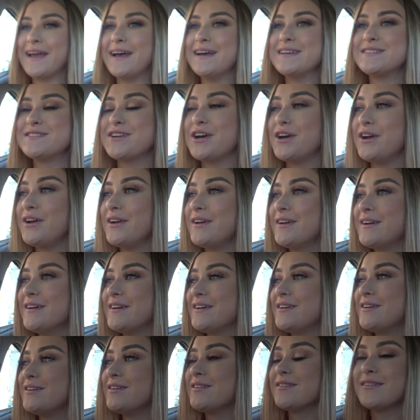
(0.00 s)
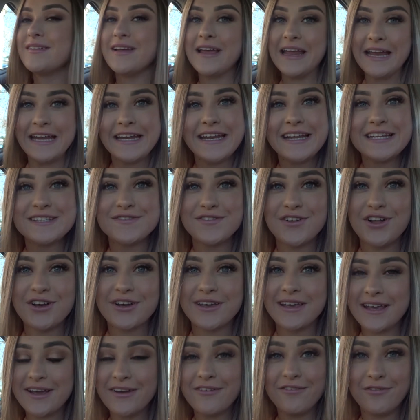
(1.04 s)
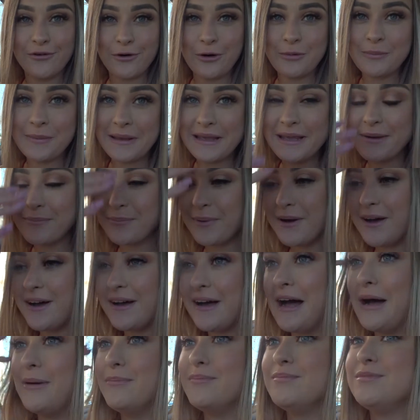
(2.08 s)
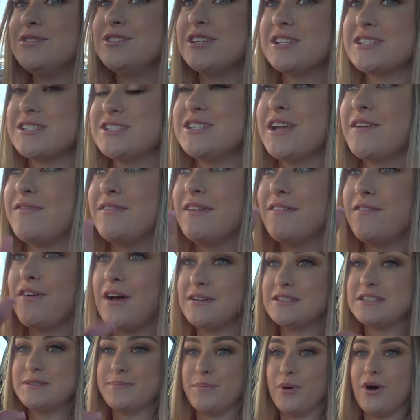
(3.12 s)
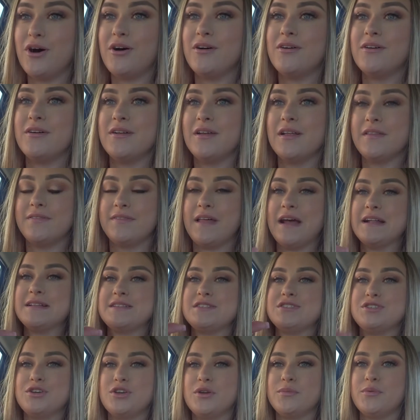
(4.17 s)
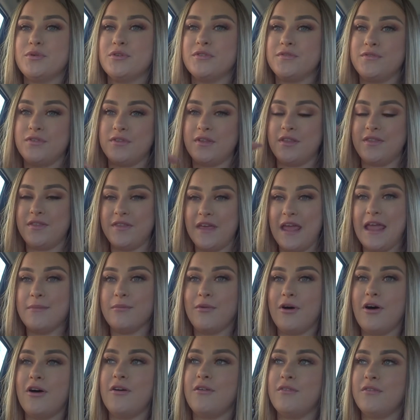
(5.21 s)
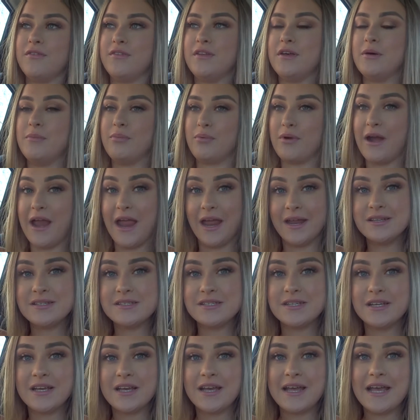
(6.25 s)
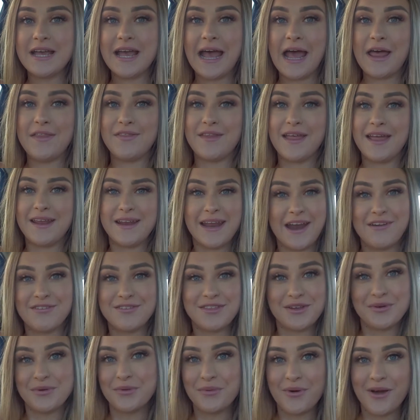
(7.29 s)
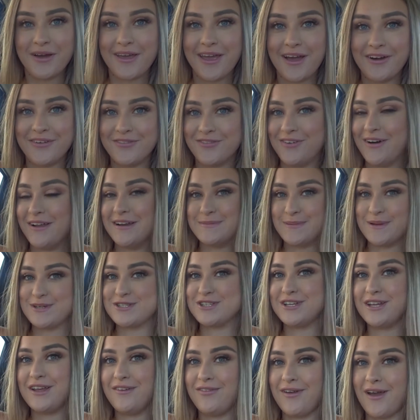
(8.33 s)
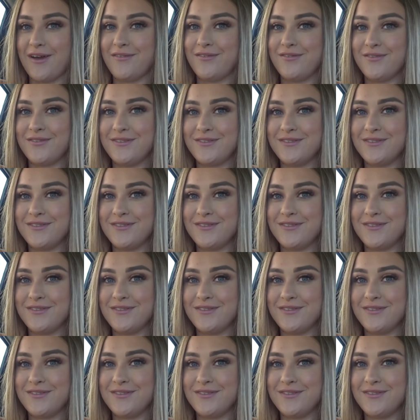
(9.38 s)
yeah, so Indy's vlogging for me, but just definitely find a spot that's suitable for the theme of the brand and then everything will work out fine, especially if you have